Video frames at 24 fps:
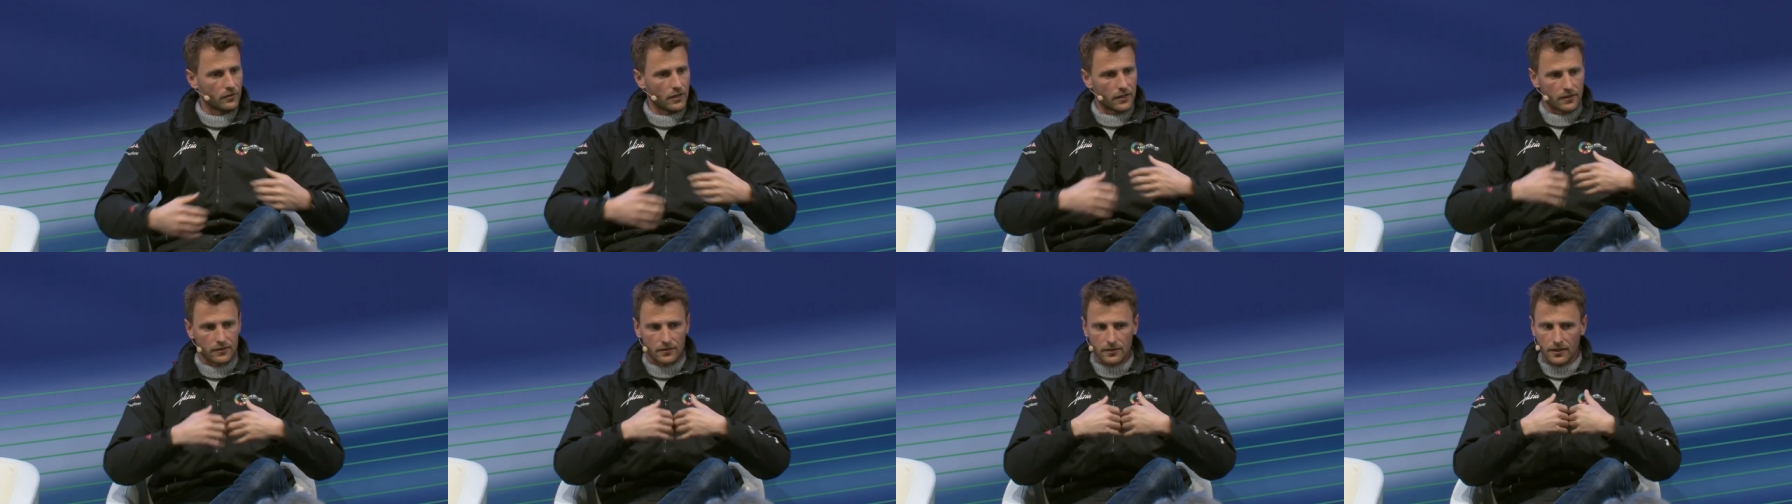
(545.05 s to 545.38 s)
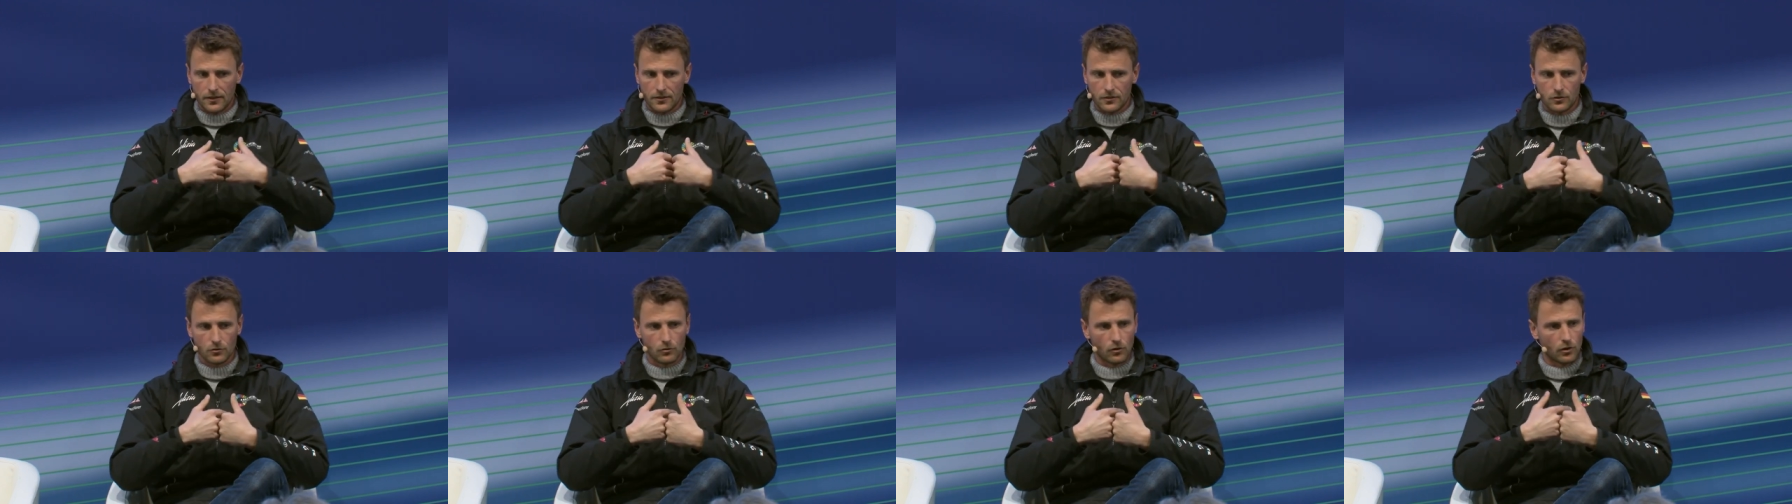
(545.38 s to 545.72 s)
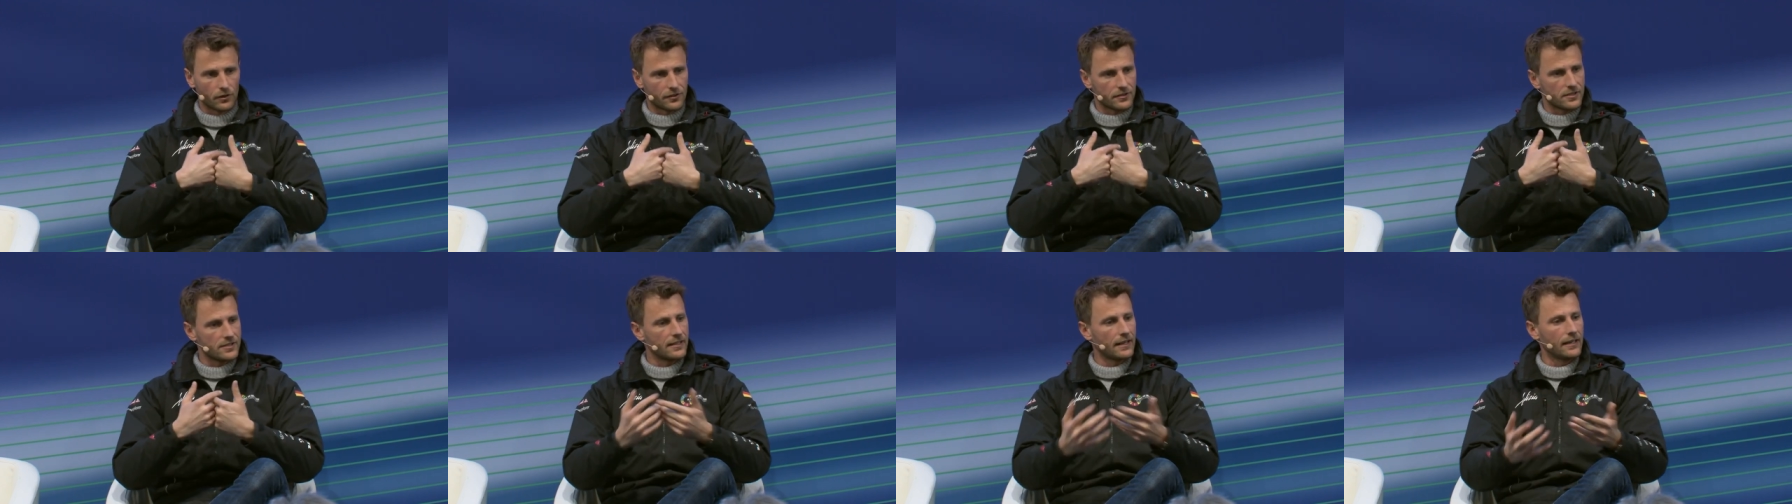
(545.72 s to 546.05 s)
and, and do all
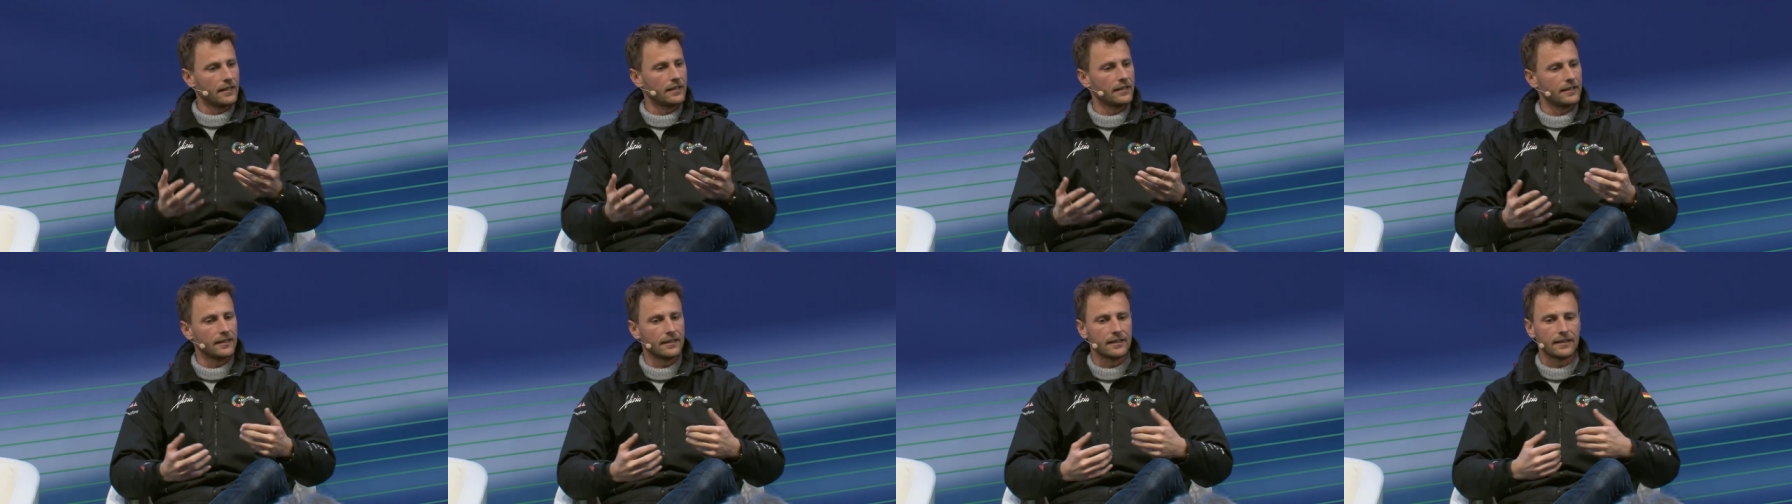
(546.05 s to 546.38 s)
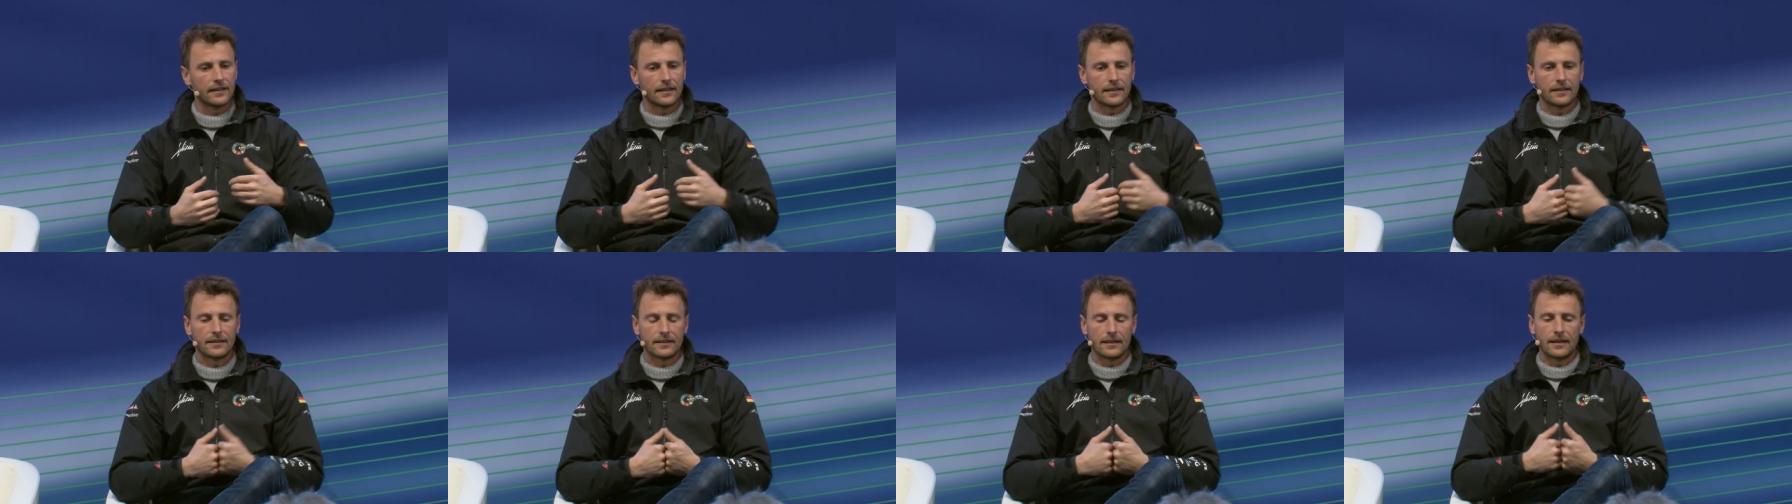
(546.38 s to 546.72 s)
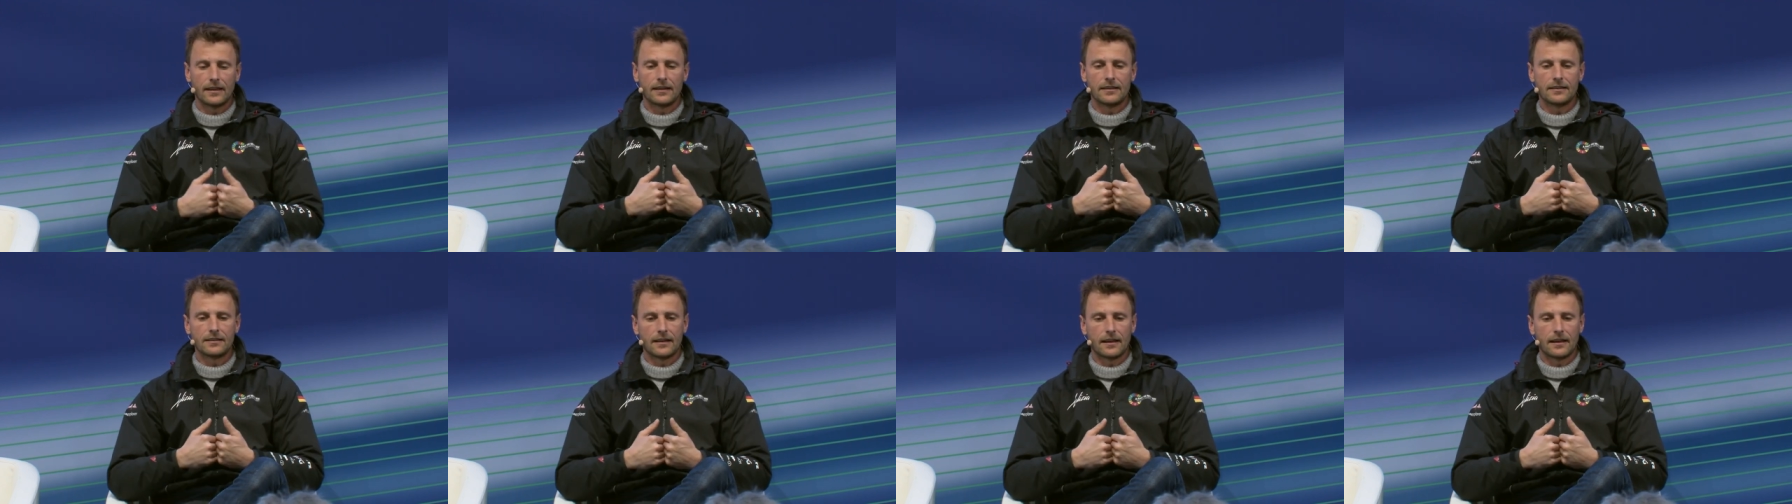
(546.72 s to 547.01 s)
the sailing and and